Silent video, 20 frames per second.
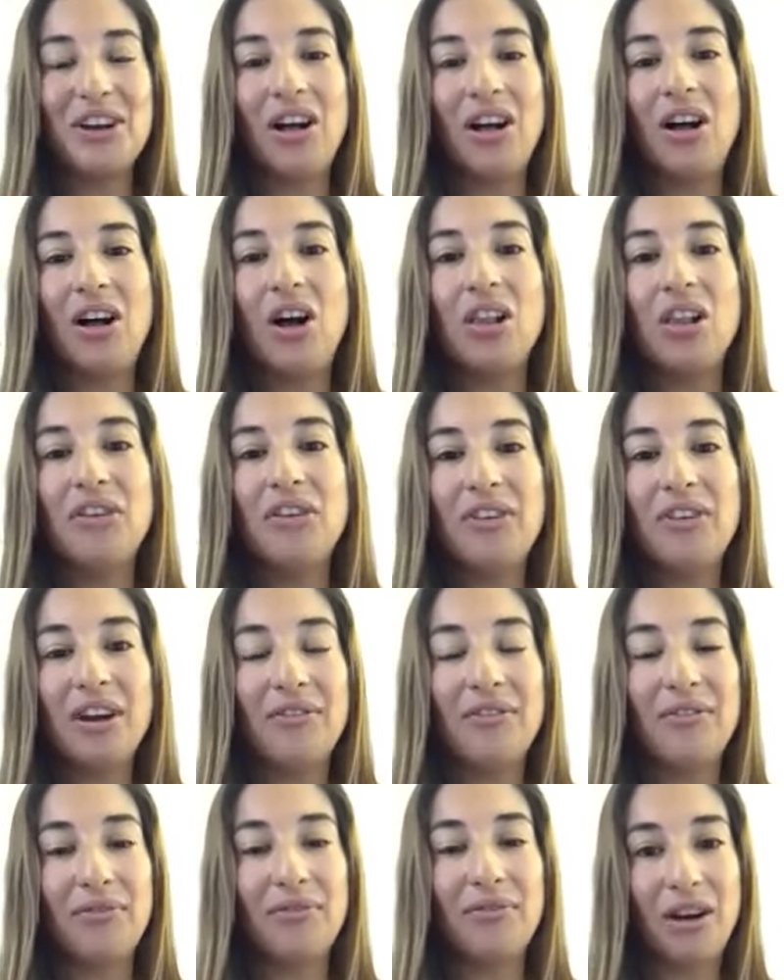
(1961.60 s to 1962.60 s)
all of
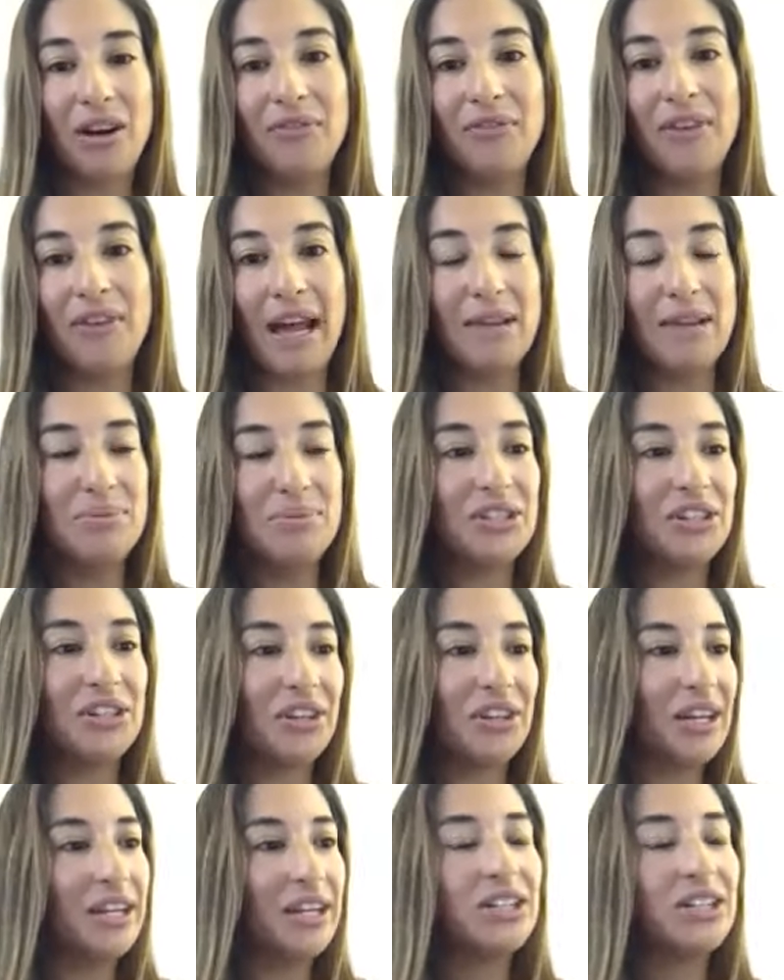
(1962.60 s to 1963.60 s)
our vibes and our
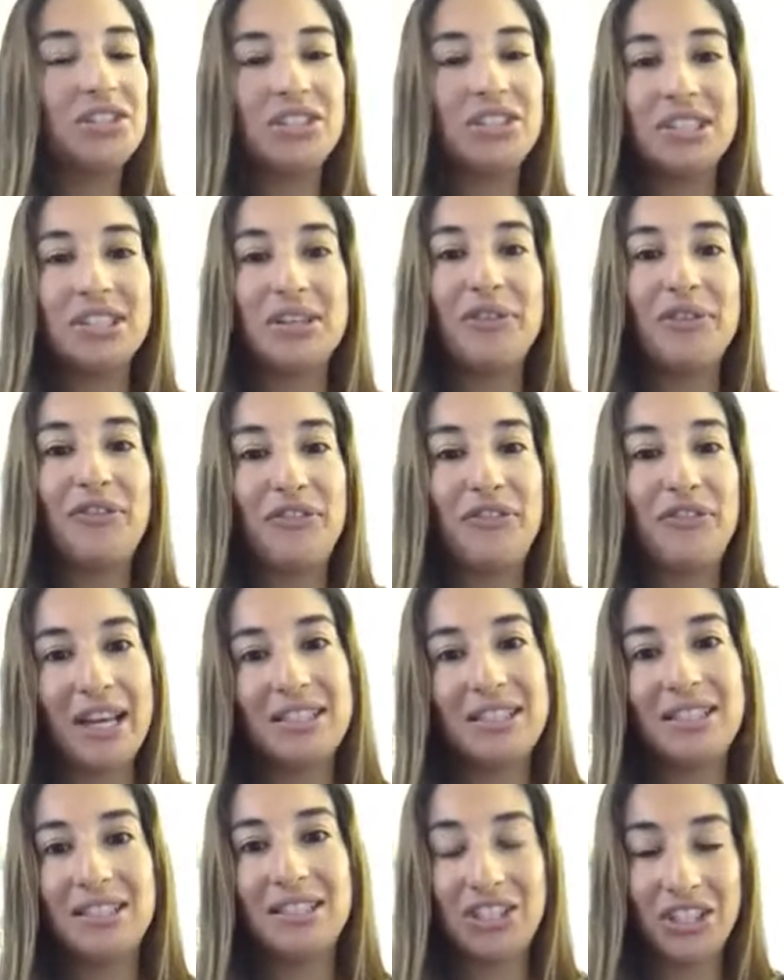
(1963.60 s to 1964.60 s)
energies
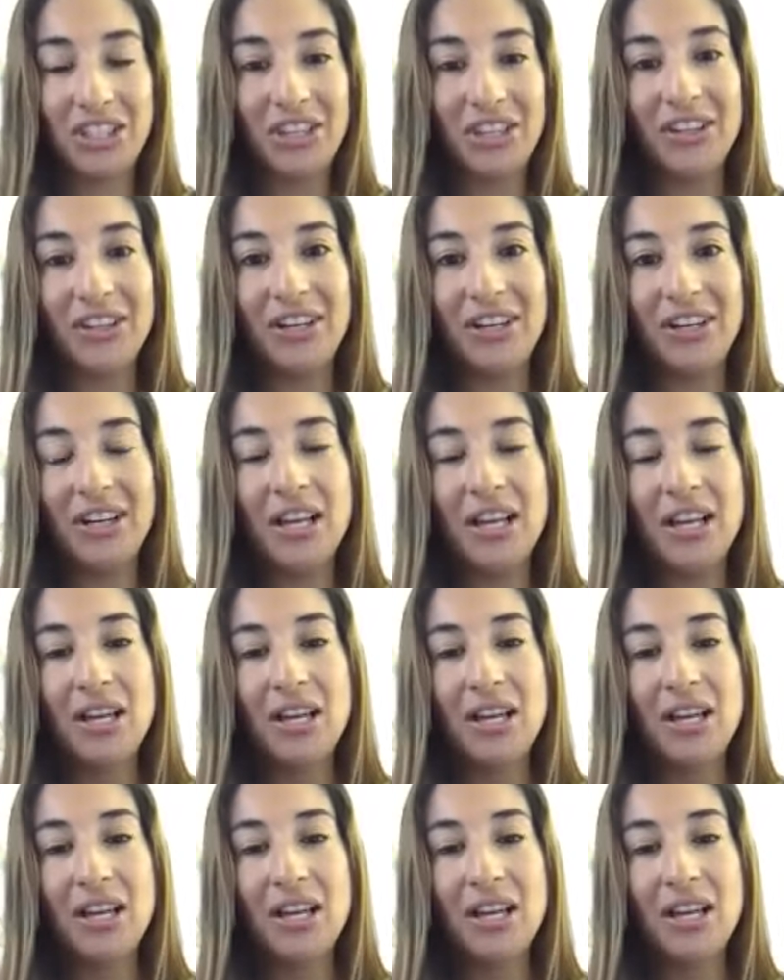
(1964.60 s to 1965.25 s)
affect each other.